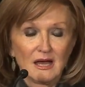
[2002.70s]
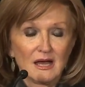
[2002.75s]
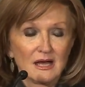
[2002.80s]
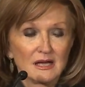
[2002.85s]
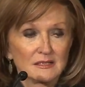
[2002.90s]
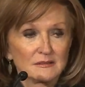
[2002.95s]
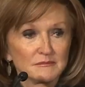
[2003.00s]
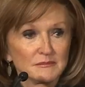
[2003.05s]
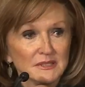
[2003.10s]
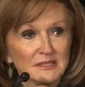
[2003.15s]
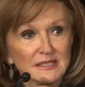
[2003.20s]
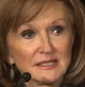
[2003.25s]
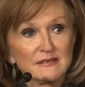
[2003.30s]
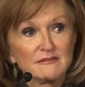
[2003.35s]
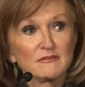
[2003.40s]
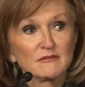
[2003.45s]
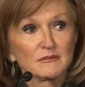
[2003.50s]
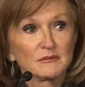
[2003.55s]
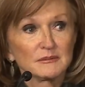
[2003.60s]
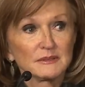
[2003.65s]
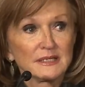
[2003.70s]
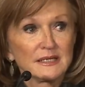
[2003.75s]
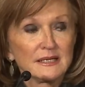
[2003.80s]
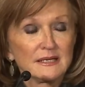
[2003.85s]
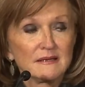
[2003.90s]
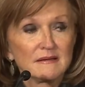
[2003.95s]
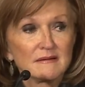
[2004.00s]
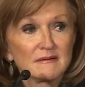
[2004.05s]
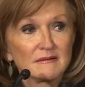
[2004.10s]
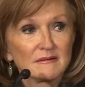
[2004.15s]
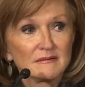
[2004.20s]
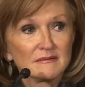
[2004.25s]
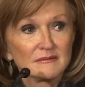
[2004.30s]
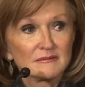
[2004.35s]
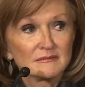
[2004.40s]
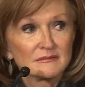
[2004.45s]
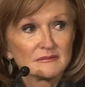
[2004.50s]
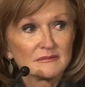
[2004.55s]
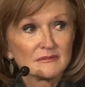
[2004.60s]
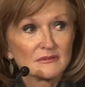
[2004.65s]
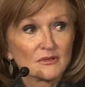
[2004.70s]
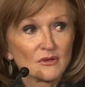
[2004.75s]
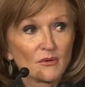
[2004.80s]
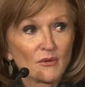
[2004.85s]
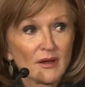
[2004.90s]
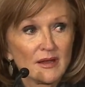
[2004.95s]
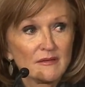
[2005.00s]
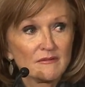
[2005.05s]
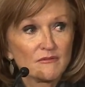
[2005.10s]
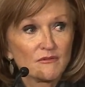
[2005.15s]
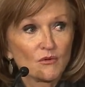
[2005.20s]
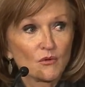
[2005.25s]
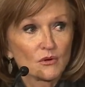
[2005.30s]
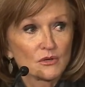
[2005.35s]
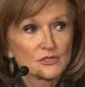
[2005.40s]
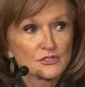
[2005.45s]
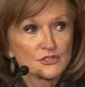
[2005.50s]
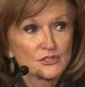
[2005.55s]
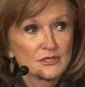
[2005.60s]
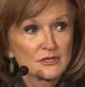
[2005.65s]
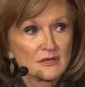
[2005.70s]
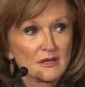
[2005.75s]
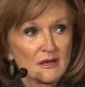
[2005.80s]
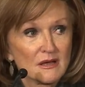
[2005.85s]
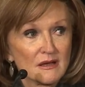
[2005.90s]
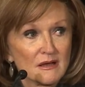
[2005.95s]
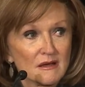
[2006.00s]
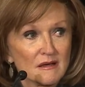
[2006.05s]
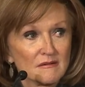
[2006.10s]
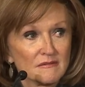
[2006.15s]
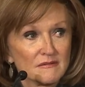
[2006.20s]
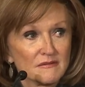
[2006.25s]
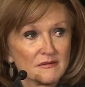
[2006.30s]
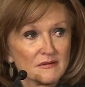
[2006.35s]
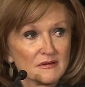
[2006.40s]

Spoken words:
unbelievably great fortune of